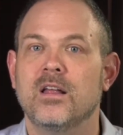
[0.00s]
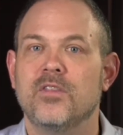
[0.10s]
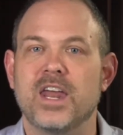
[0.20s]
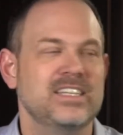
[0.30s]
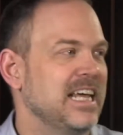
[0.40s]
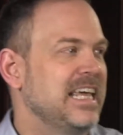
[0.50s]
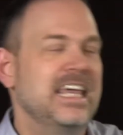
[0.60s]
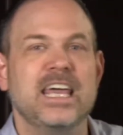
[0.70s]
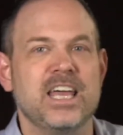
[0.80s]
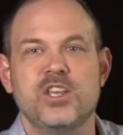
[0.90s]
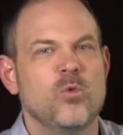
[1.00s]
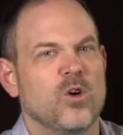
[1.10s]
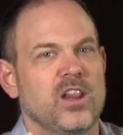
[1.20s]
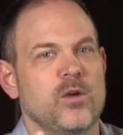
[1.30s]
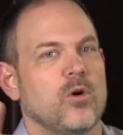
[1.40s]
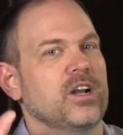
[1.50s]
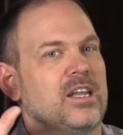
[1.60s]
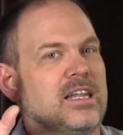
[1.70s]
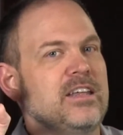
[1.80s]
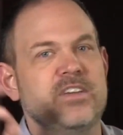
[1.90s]
That as a kid, you really weren't
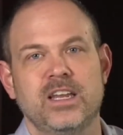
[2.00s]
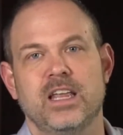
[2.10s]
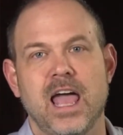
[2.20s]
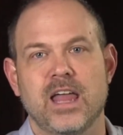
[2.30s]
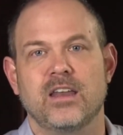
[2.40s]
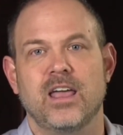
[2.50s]
living yet.